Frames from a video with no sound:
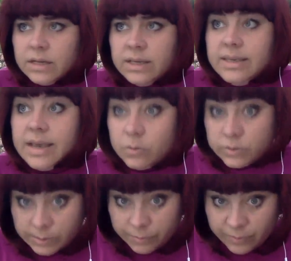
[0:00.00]
yellow
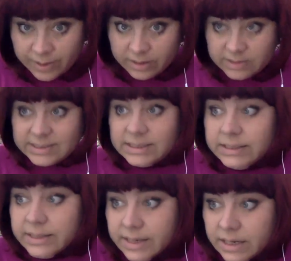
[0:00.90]
sapphire,
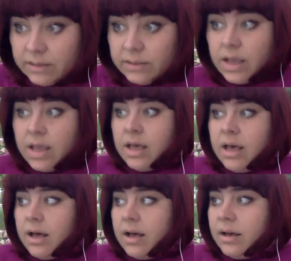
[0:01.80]
citrine,
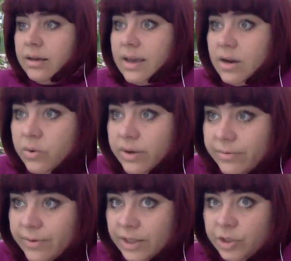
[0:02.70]
yellow
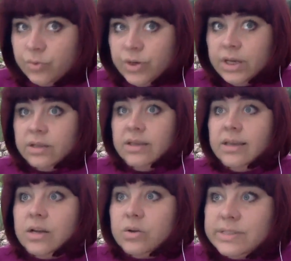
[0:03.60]
aventurine,
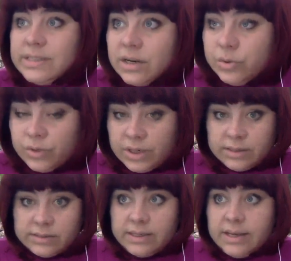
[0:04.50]
yellow
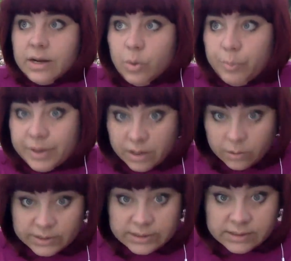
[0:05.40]
sardonyx, yellow
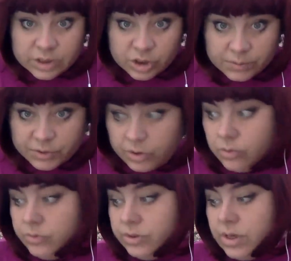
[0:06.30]
beryl. These are the
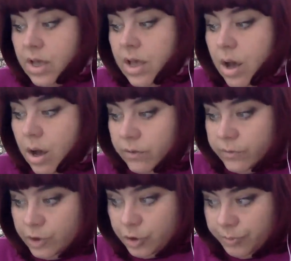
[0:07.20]
gemstones
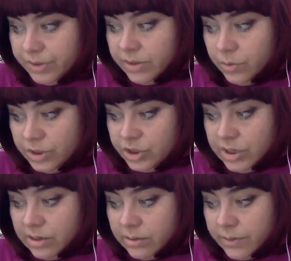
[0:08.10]
of Jupiter, which
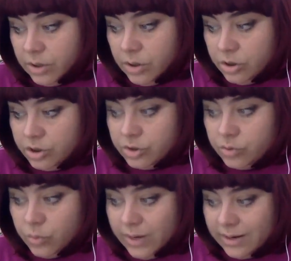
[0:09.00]
are gorgeous
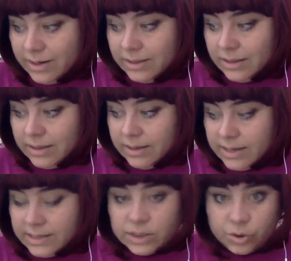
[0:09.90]
to wear in
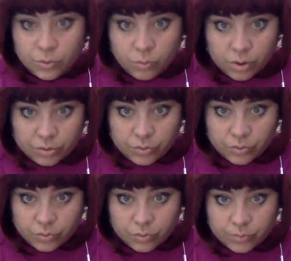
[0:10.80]
case that you want
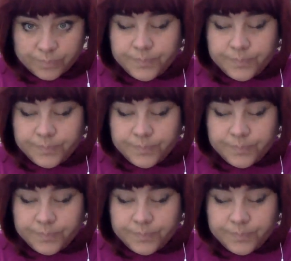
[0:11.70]
to